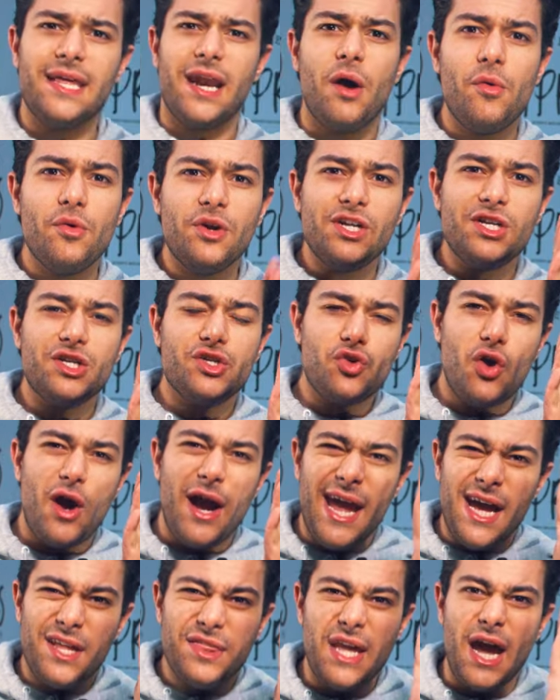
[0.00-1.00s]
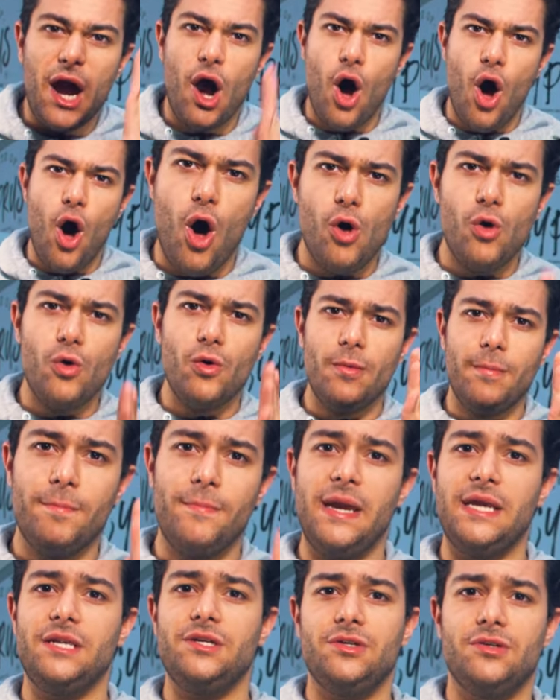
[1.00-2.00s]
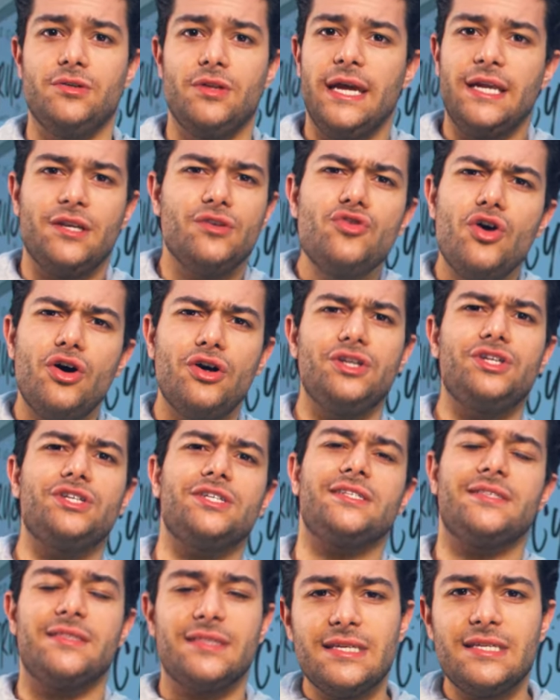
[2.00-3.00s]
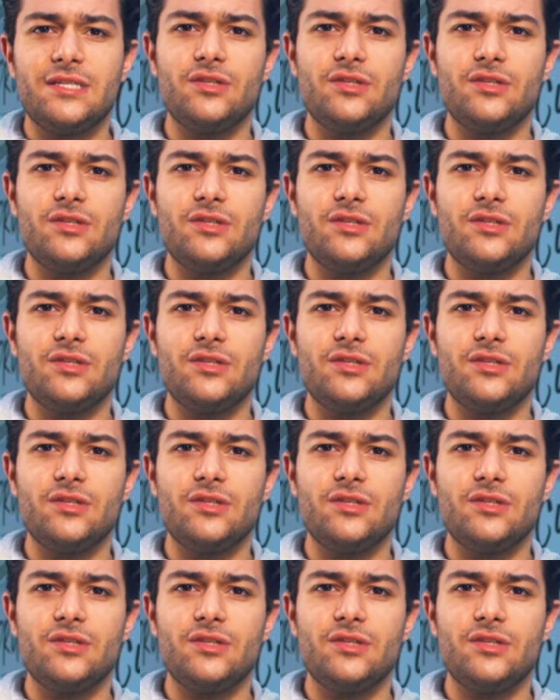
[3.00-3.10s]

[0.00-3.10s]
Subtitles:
that I wanted to try out their whole menu, like not just the